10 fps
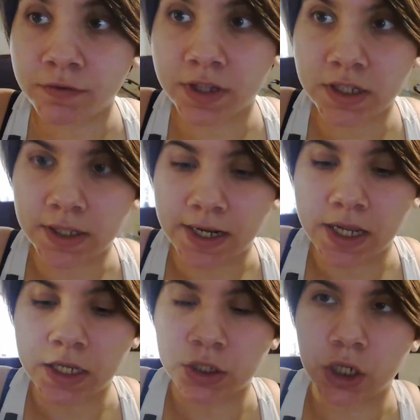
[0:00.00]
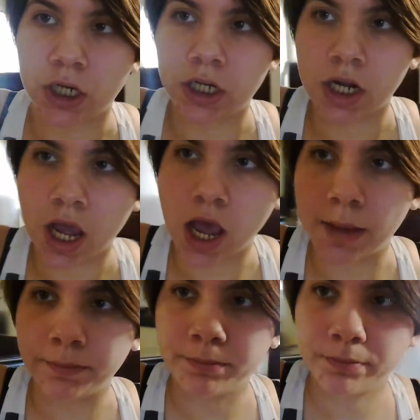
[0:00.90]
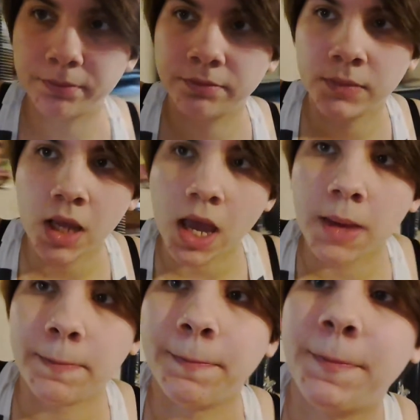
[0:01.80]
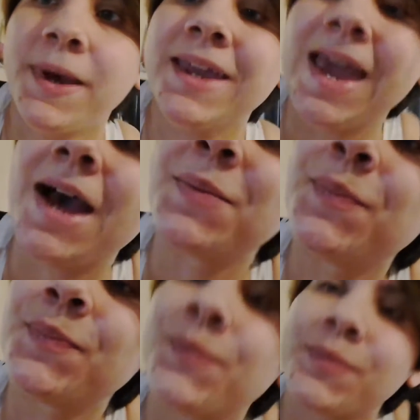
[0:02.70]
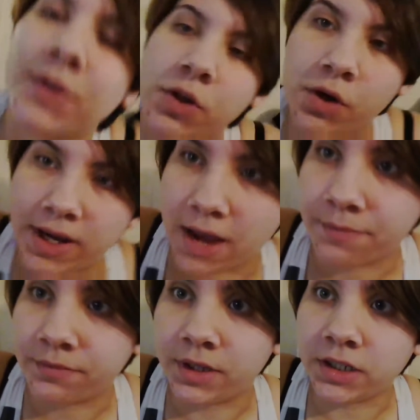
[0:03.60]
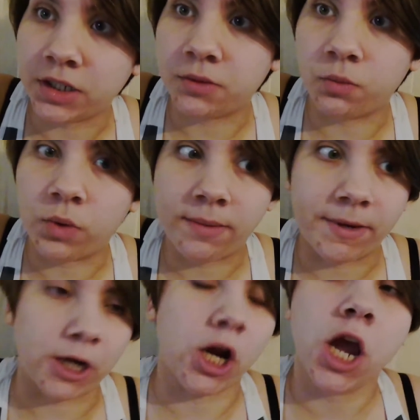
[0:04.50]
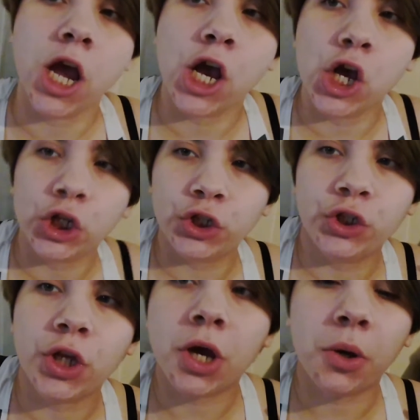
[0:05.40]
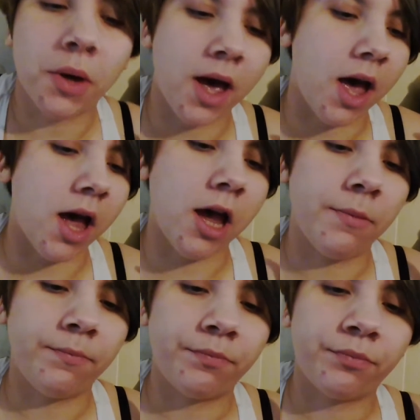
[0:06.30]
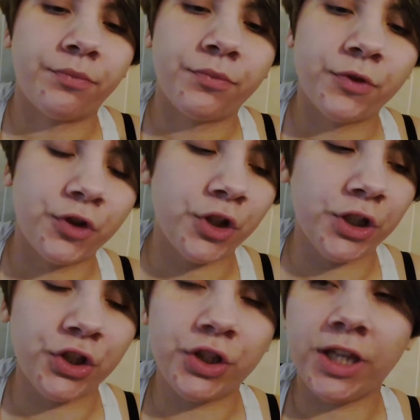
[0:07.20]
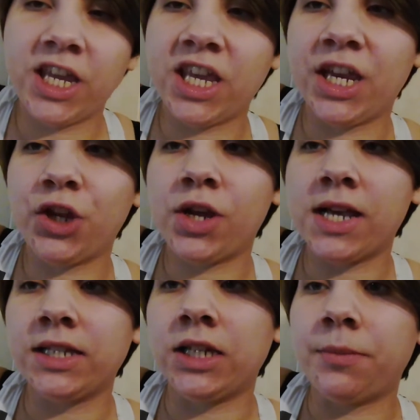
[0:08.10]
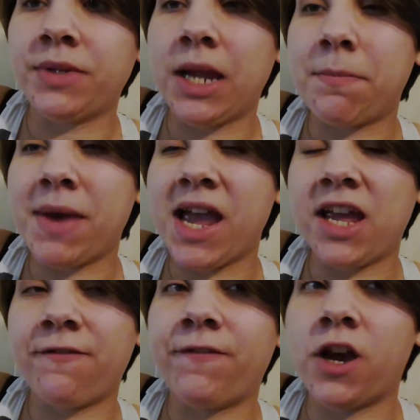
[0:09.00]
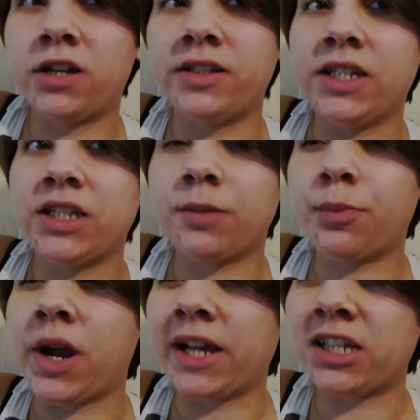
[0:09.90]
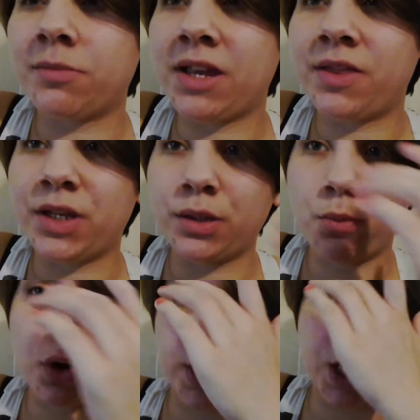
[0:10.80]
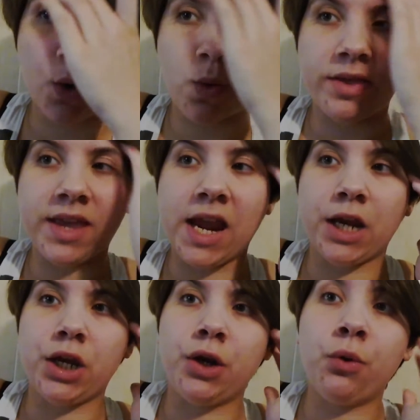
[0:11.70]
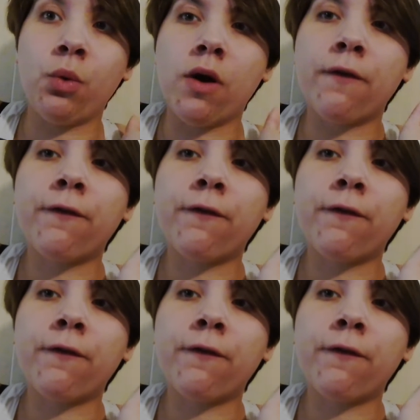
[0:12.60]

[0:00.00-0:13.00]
know if this lighting is good, um, but yeah. Oh yeah, this is way better. So, um, just giving you guys an update. My fiance surprised me this morning with a new